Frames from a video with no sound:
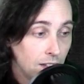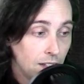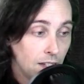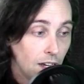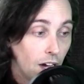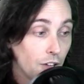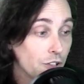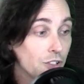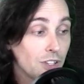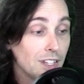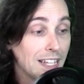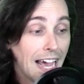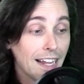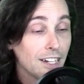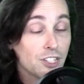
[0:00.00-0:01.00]
Other than
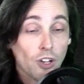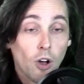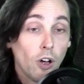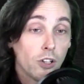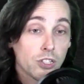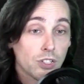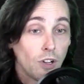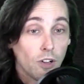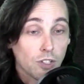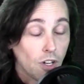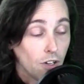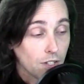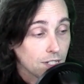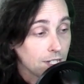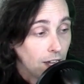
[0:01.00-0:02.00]
that, it's all salt all
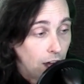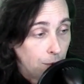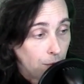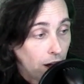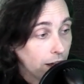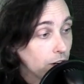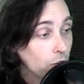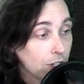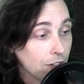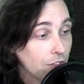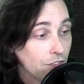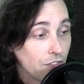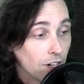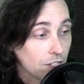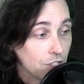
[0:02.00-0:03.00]
the time. I don't give a
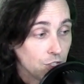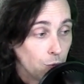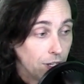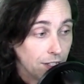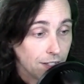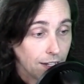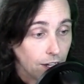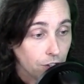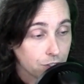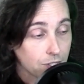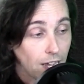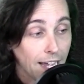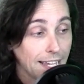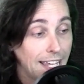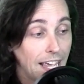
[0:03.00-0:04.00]
fuck to do anything else.
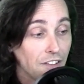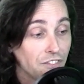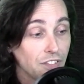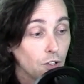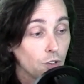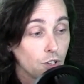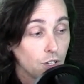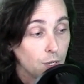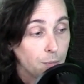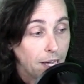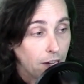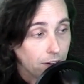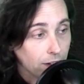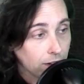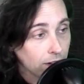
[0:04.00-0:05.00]
I can't feel good about
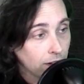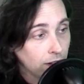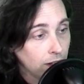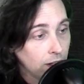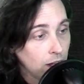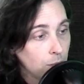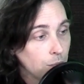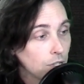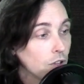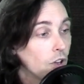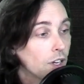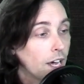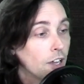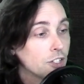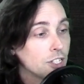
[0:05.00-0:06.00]
it. But look,
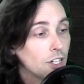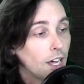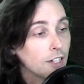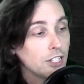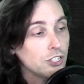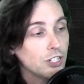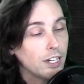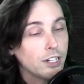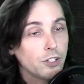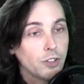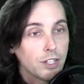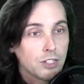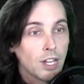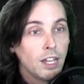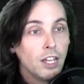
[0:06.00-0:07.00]
I'll teach you how to do
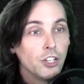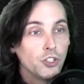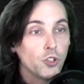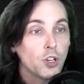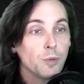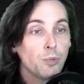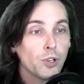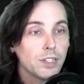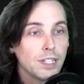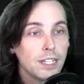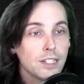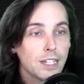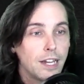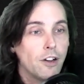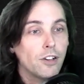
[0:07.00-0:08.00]
this. You can put these
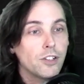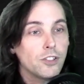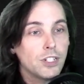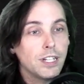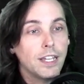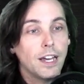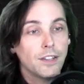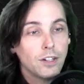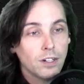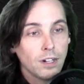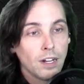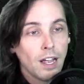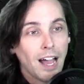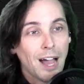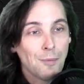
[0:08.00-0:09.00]
characters together.
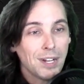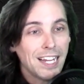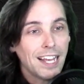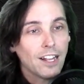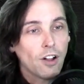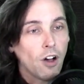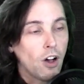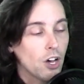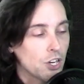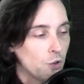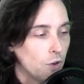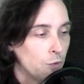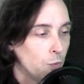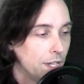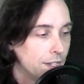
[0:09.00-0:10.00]
I'm going to hit auto
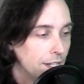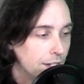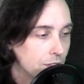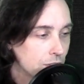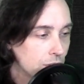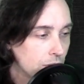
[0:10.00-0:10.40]
and win this.